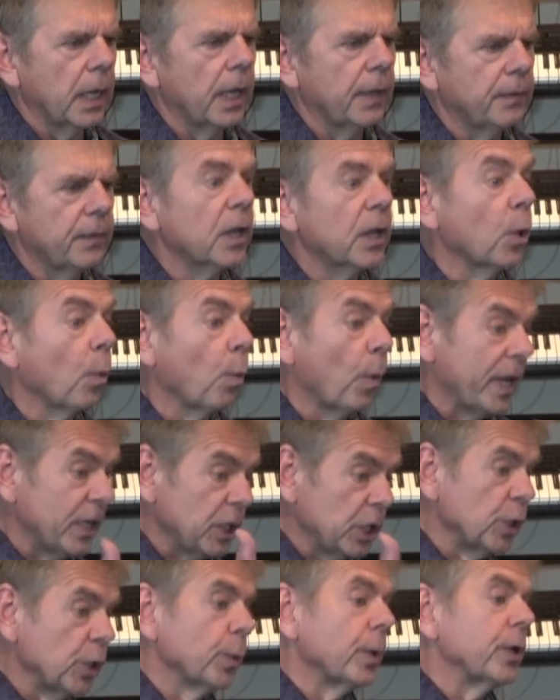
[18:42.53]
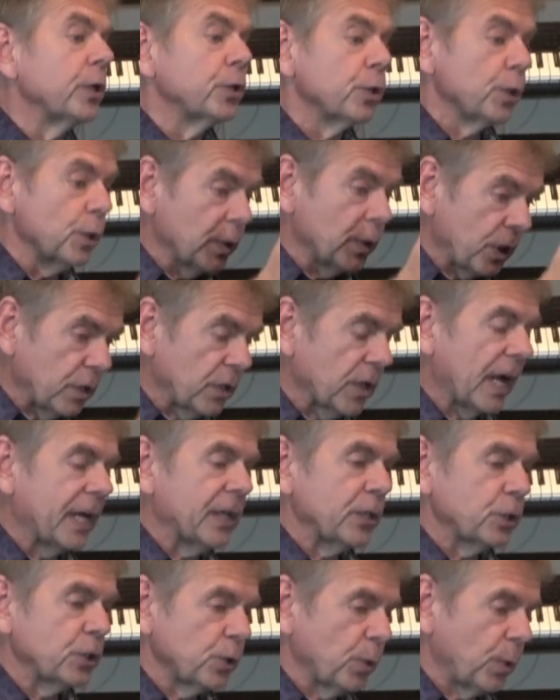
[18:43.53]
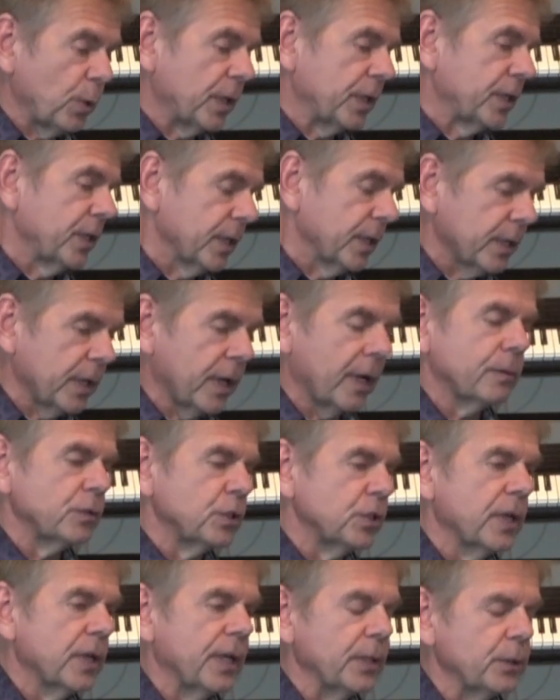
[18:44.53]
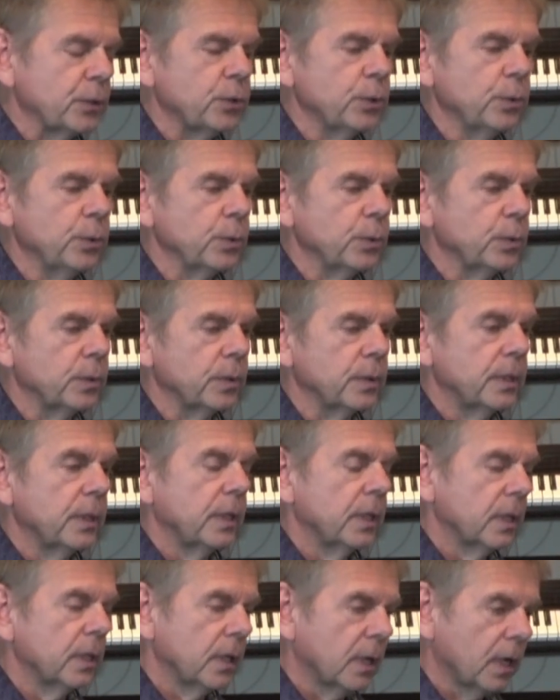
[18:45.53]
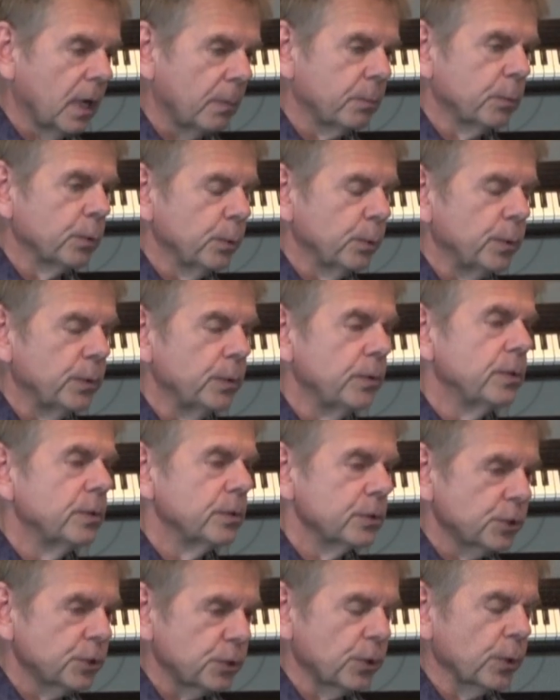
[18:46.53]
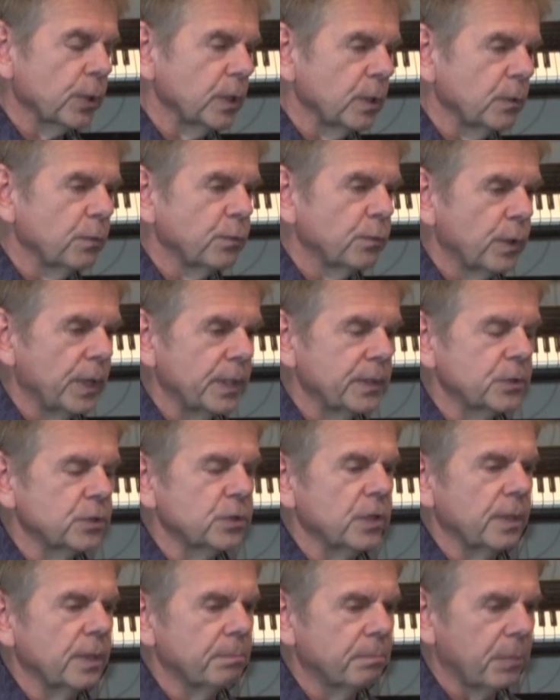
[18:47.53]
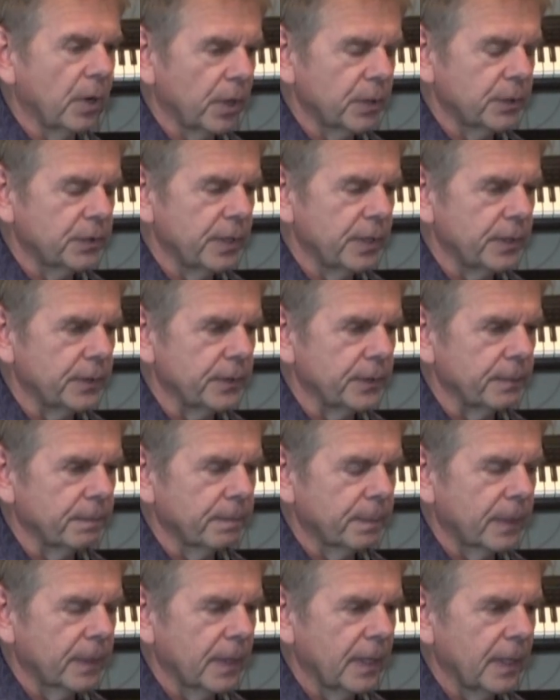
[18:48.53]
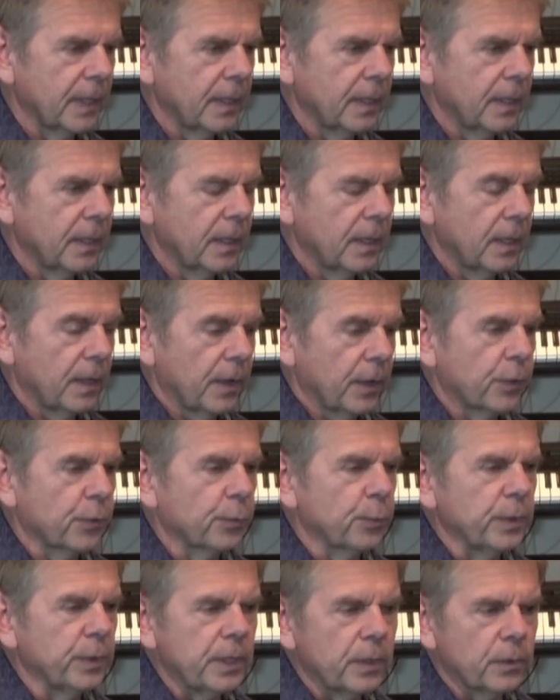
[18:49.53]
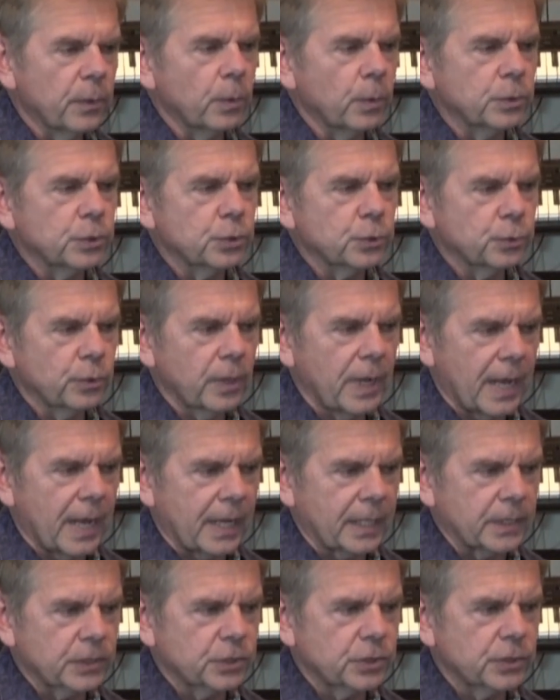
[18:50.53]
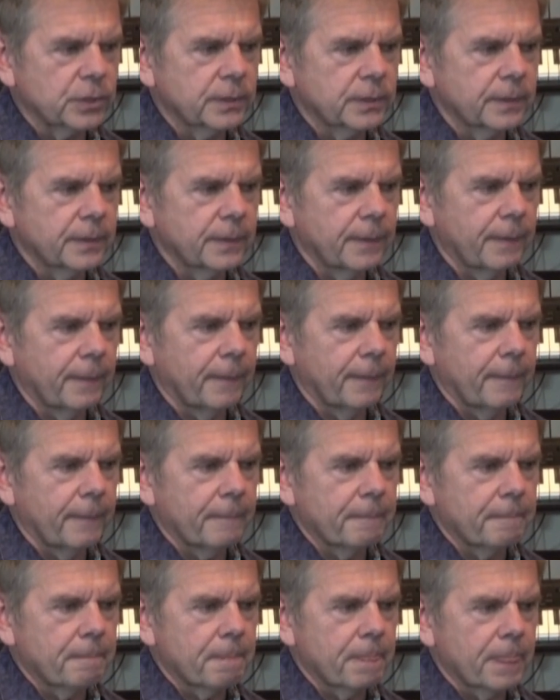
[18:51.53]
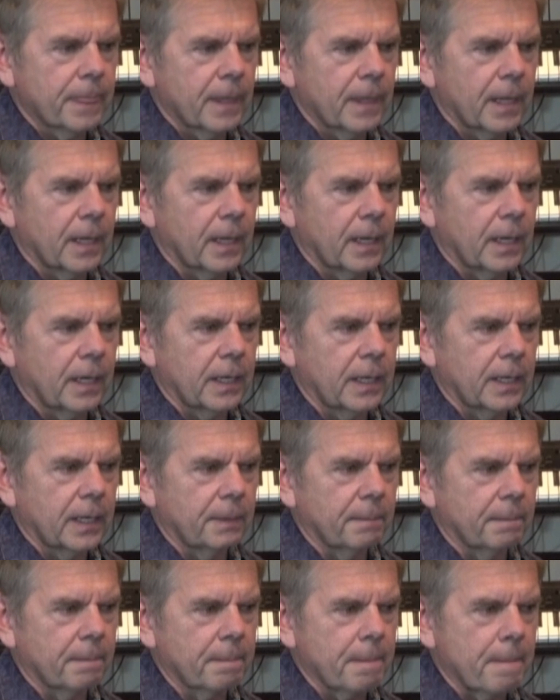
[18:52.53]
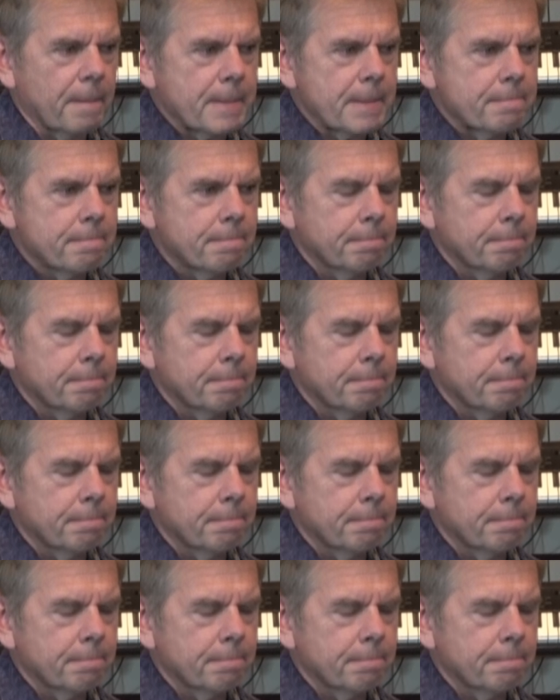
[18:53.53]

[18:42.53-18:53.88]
and then Awaiting Your Return and Dinosaur to kick off side 2, Uprooted, Circle of Friends, and Bartender. 3 of those tracks, other